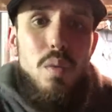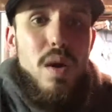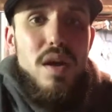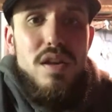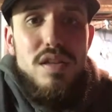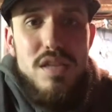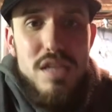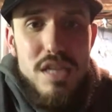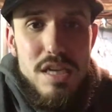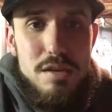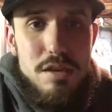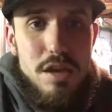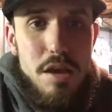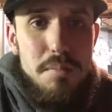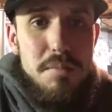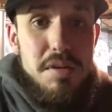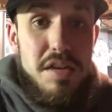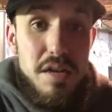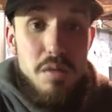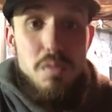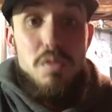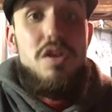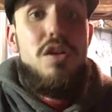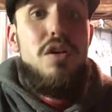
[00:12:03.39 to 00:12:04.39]
Why do they keep
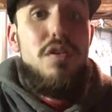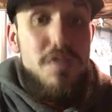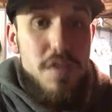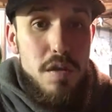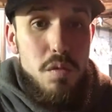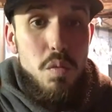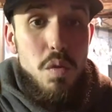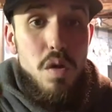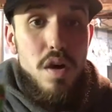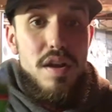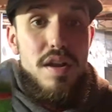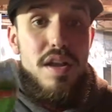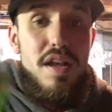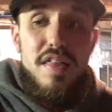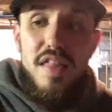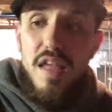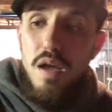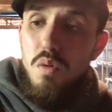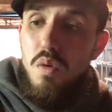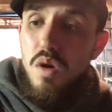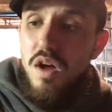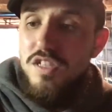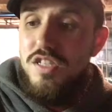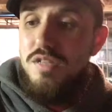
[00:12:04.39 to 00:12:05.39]
coming here? We know what they want.
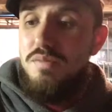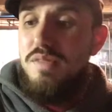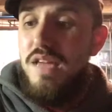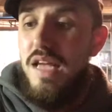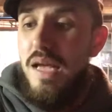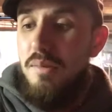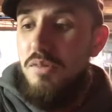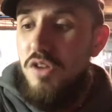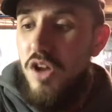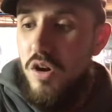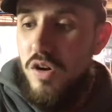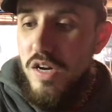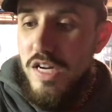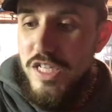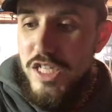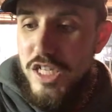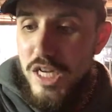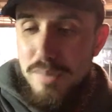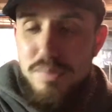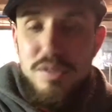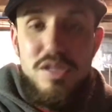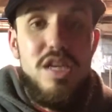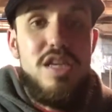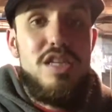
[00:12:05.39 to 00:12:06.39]
They want some damn yogurt
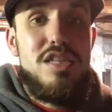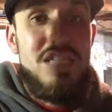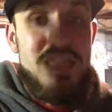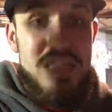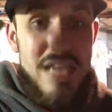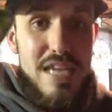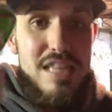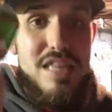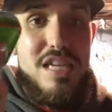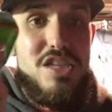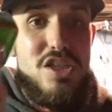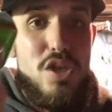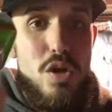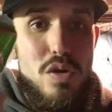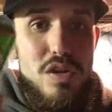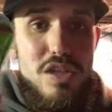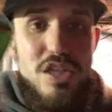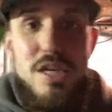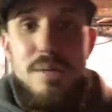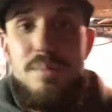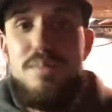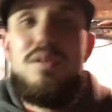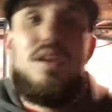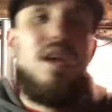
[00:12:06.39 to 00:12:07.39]
chips. So take these yogurt
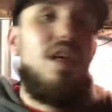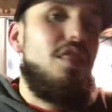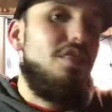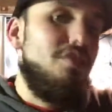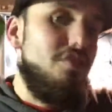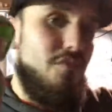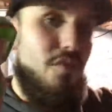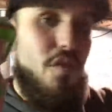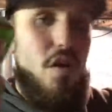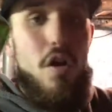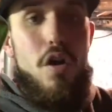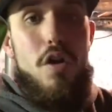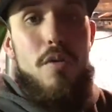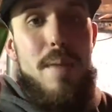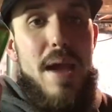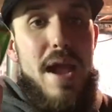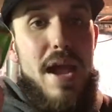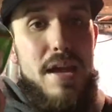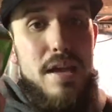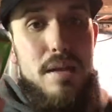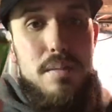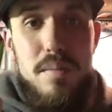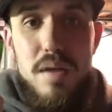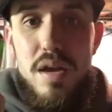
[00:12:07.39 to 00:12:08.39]
chips, throw them
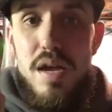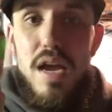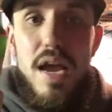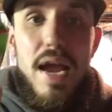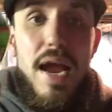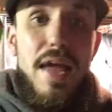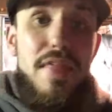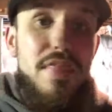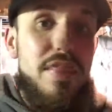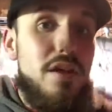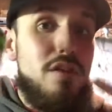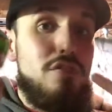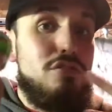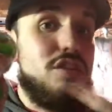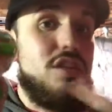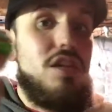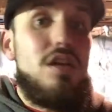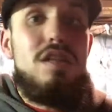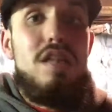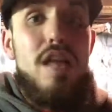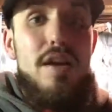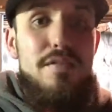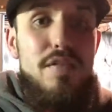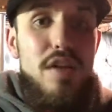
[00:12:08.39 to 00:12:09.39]
at them, and they'll
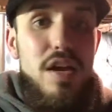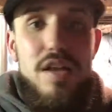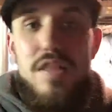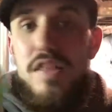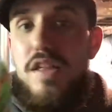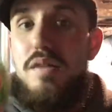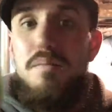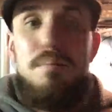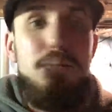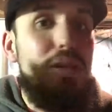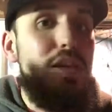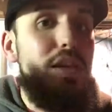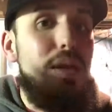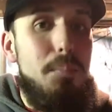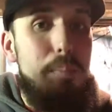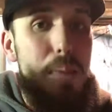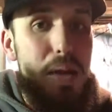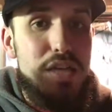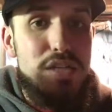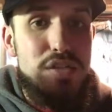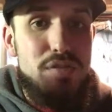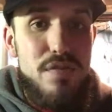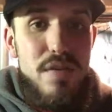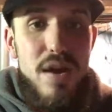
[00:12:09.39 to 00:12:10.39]
love you. They'll be your
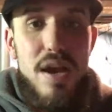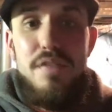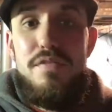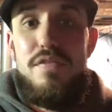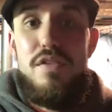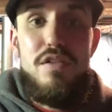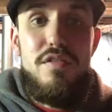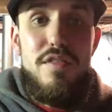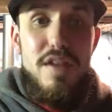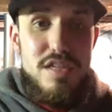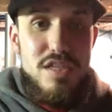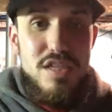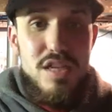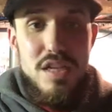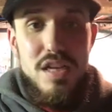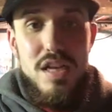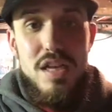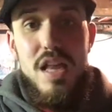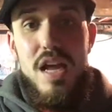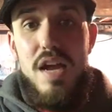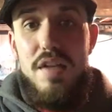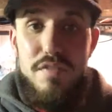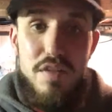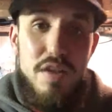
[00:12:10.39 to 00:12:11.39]
best friend for the rest of your
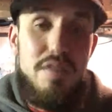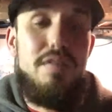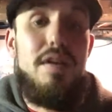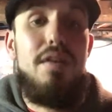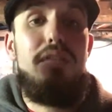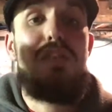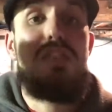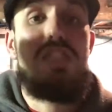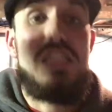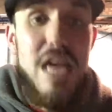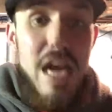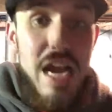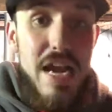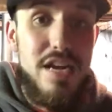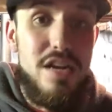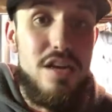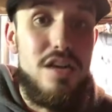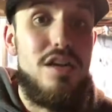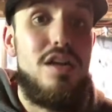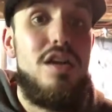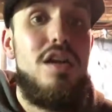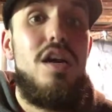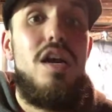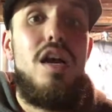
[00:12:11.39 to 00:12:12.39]
life. You ever have a
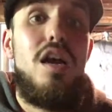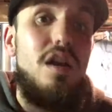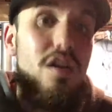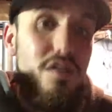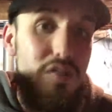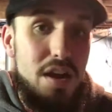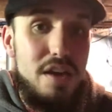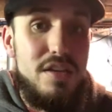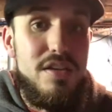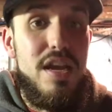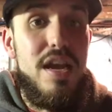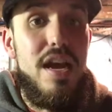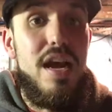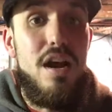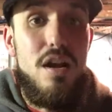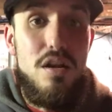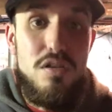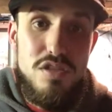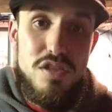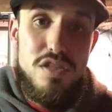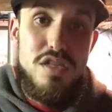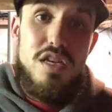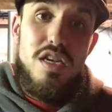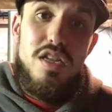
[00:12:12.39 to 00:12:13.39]
tiger around your
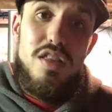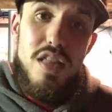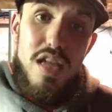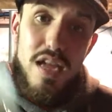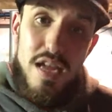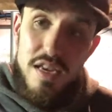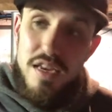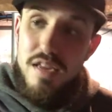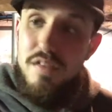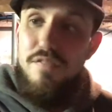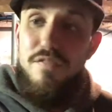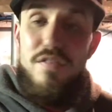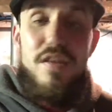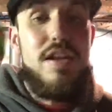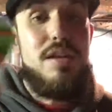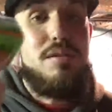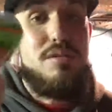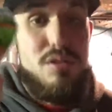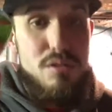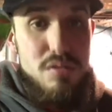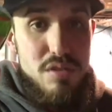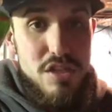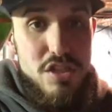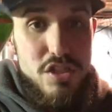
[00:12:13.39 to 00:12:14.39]
house that you feed
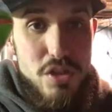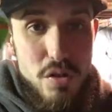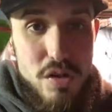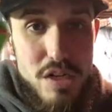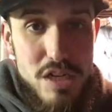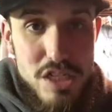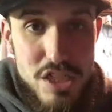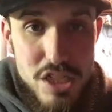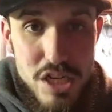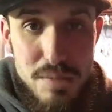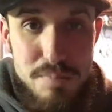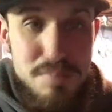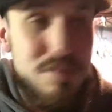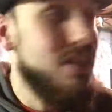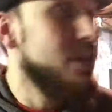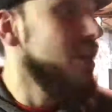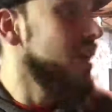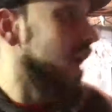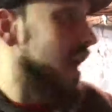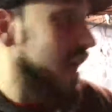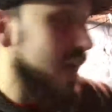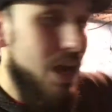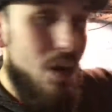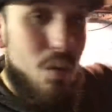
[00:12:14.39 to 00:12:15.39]
them some of these yogurt chips?
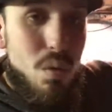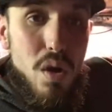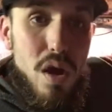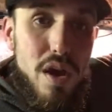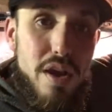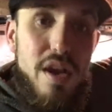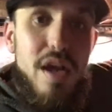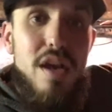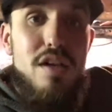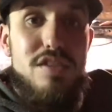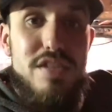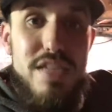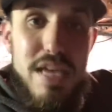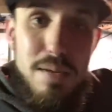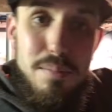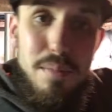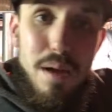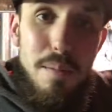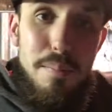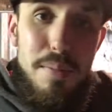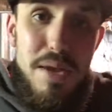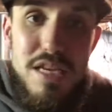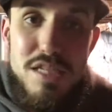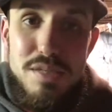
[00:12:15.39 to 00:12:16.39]
I got one outside
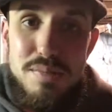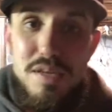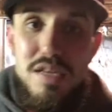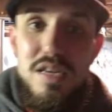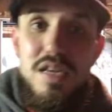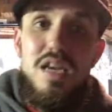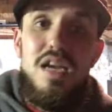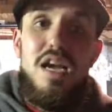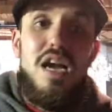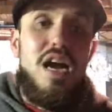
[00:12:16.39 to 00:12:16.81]
my basement.